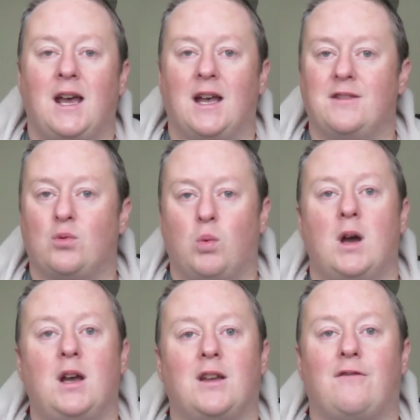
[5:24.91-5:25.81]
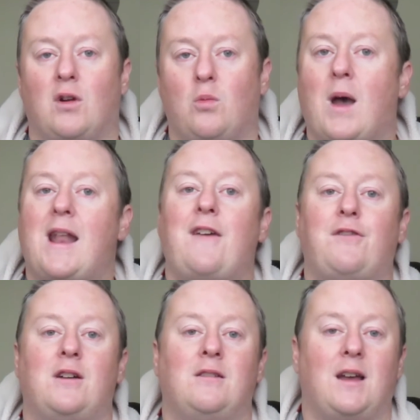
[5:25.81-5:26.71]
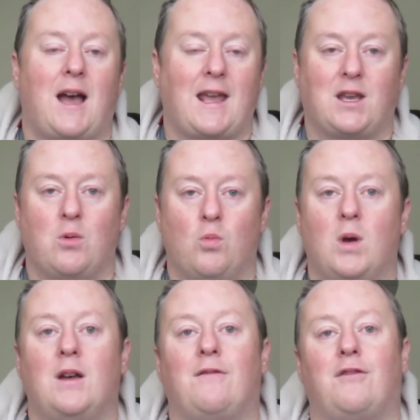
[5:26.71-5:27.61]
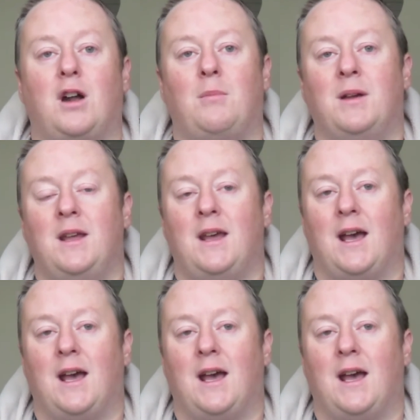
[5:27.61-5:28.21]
and work from wherever I can work from.